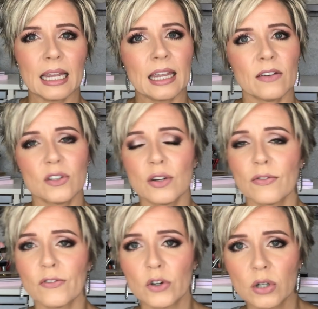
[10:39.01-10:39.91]
It gives
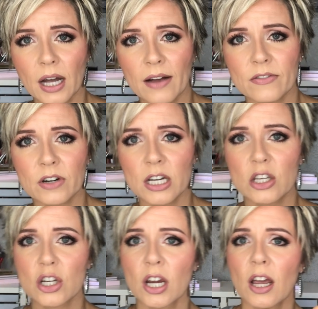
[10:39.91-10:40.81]
you full
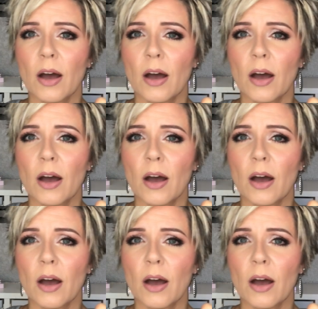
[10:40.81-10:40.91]
coverage,